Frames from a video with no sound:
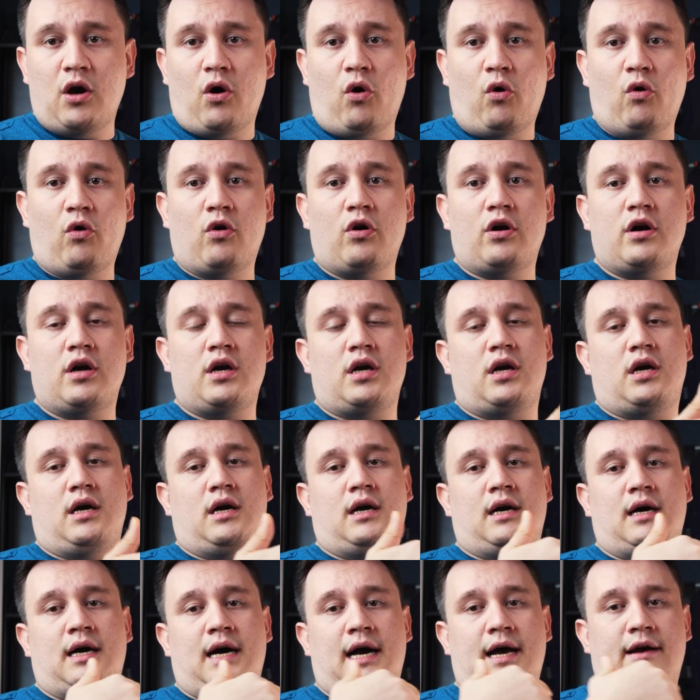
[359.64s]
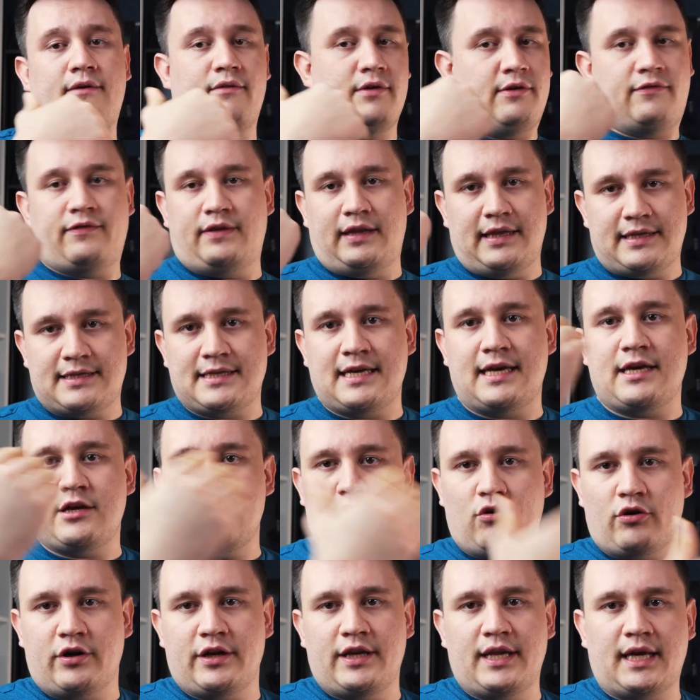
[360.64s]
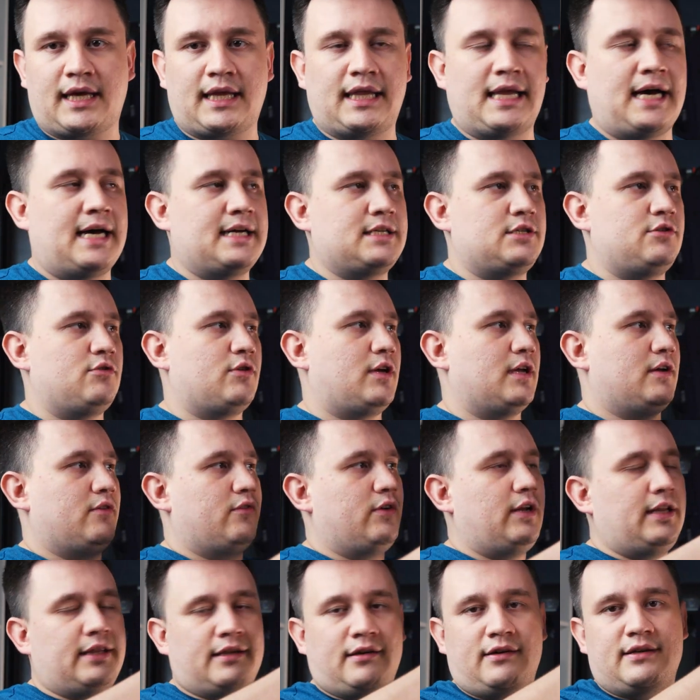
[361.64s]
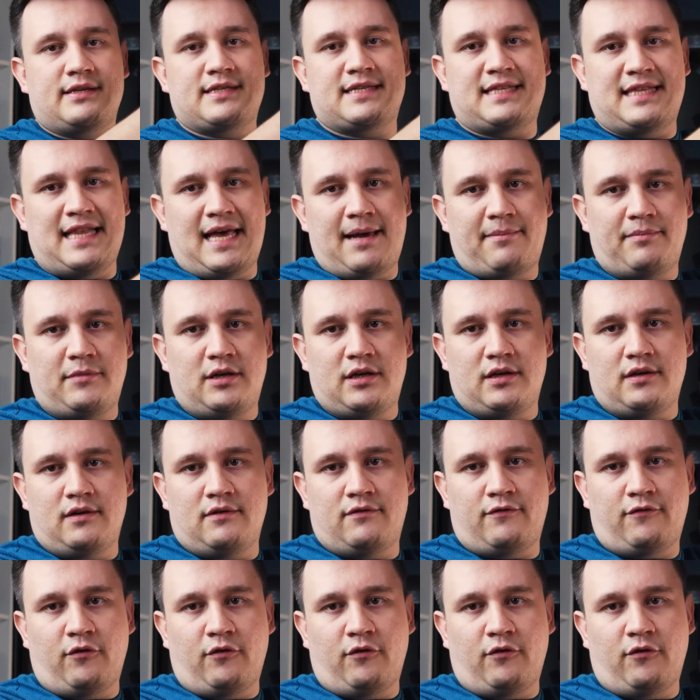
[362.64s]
Or if let's say you're in the class, you can literally snap the